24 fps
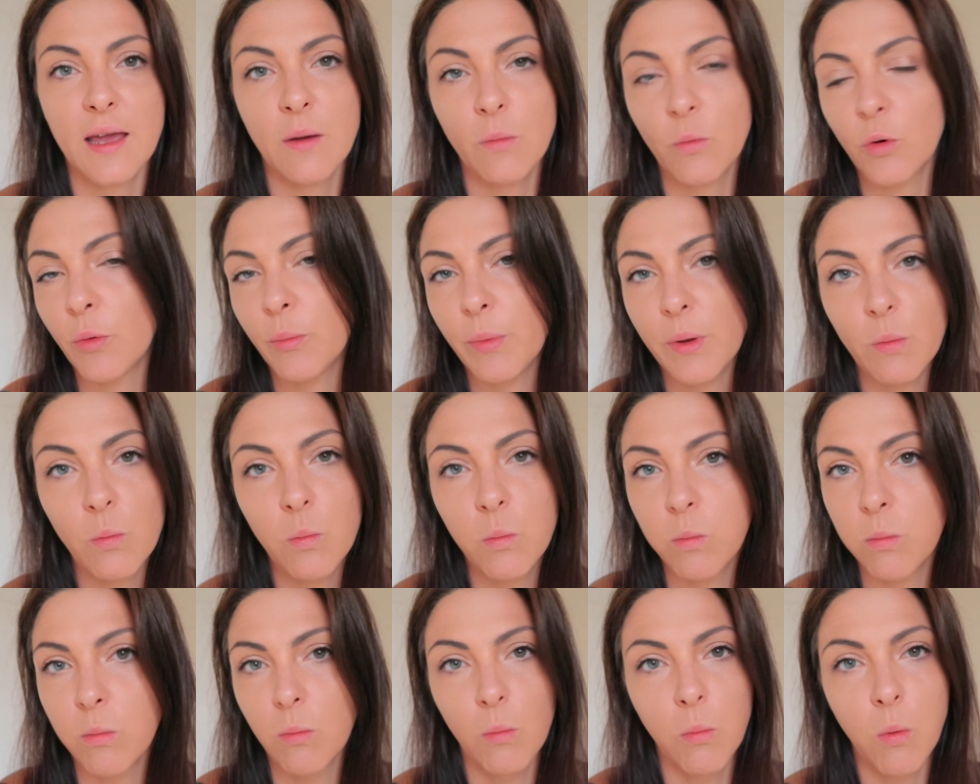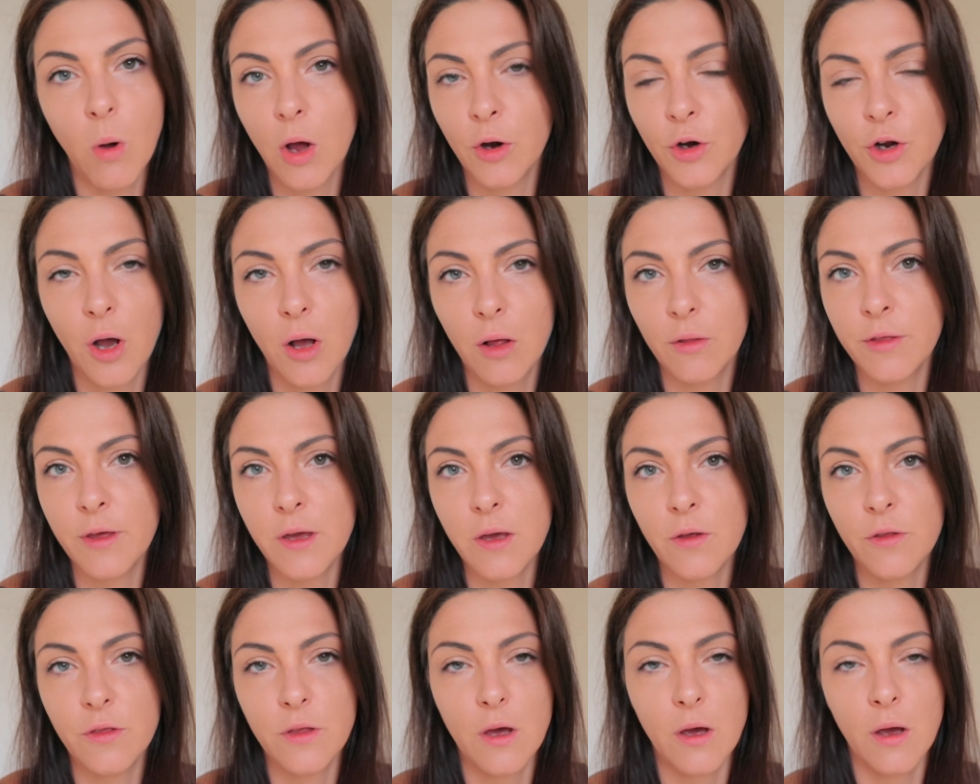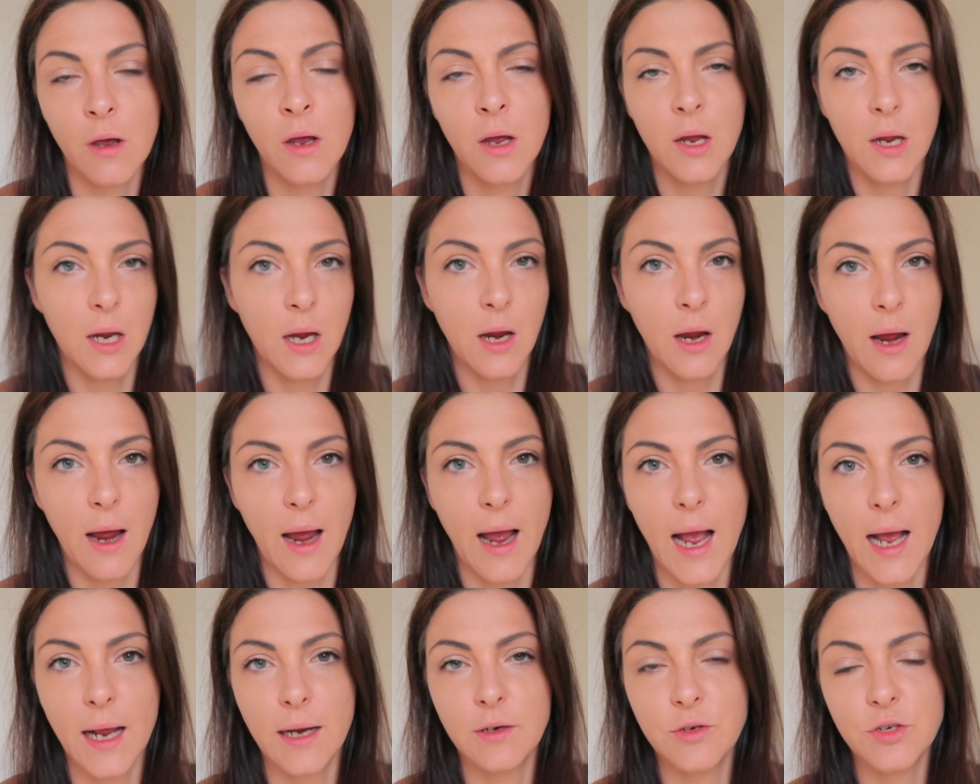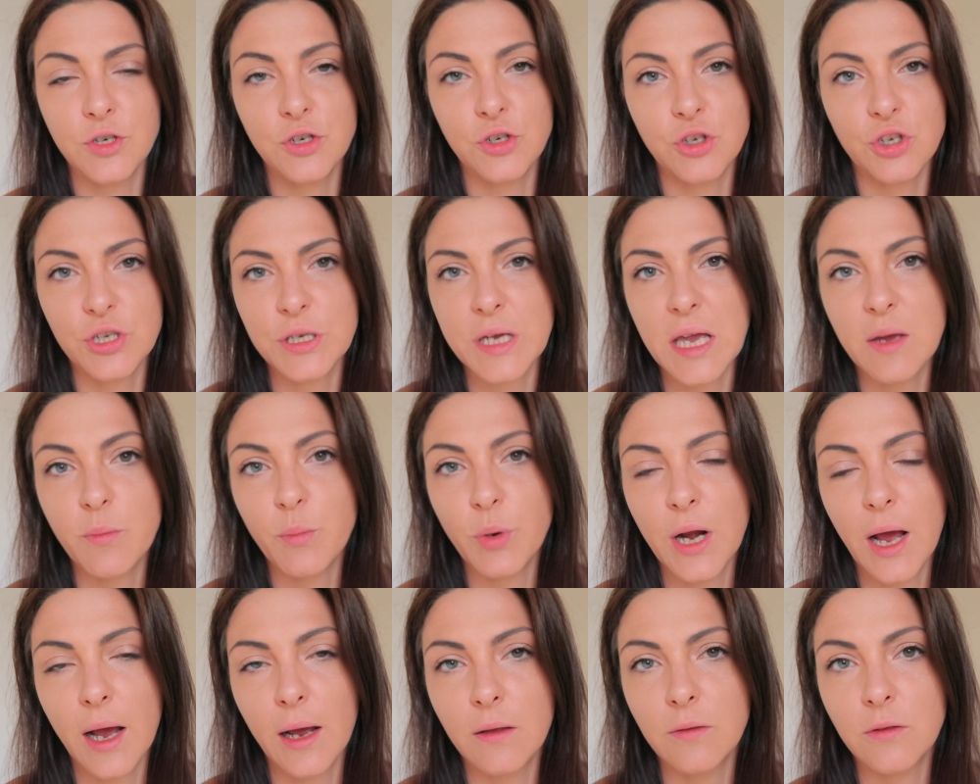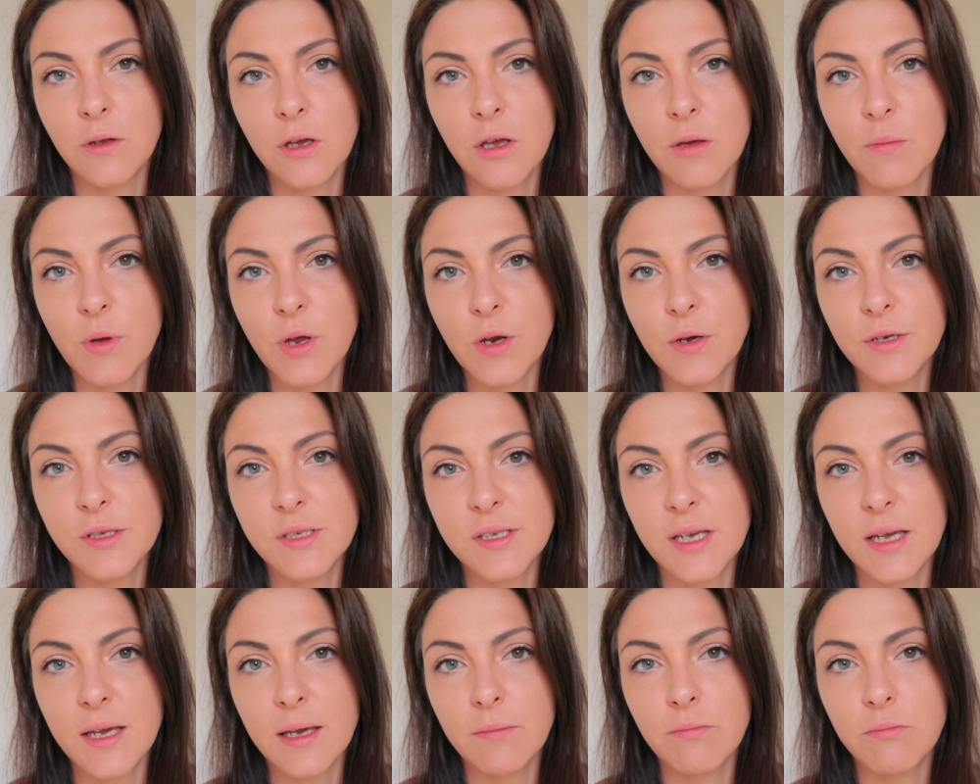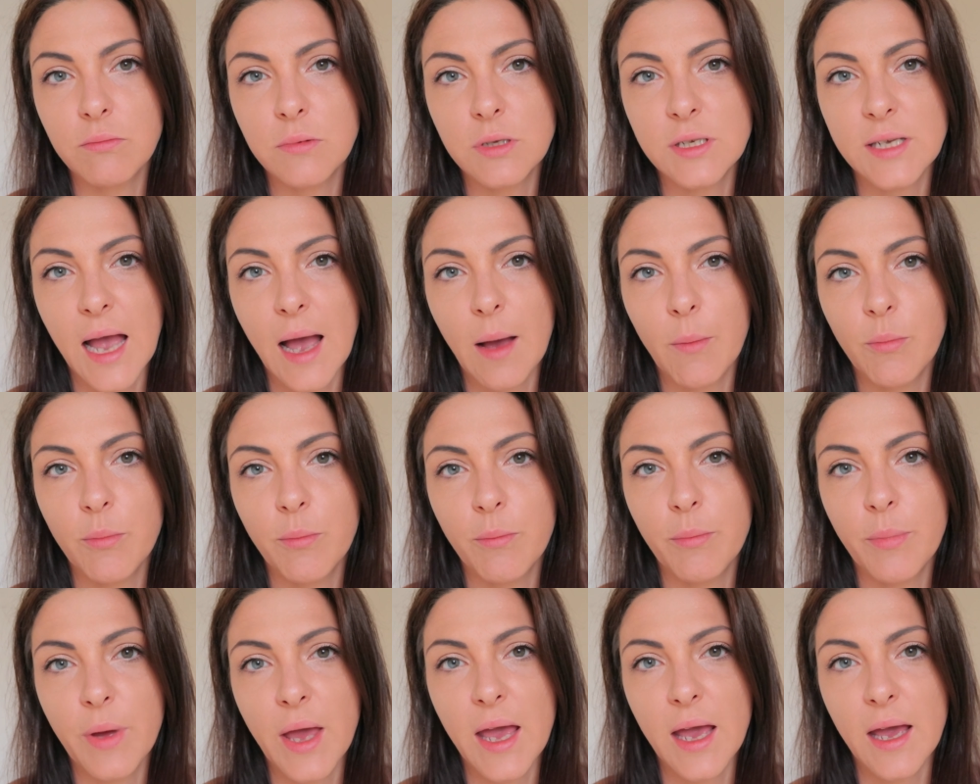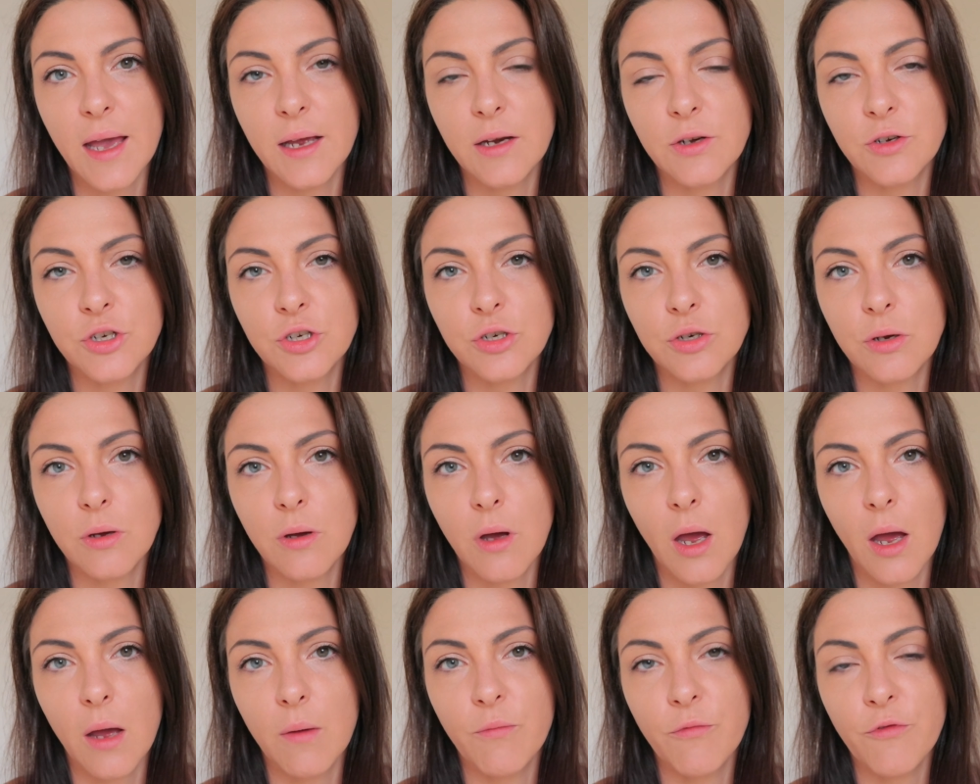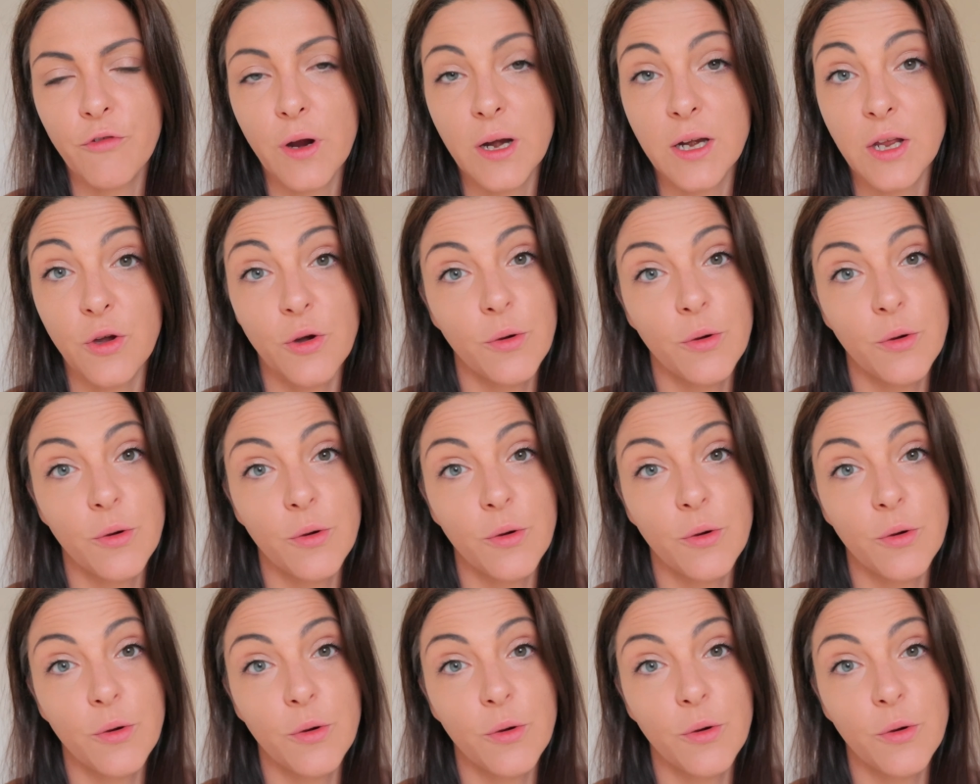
It will be one or the other, and just keep an eye on the community tab page for any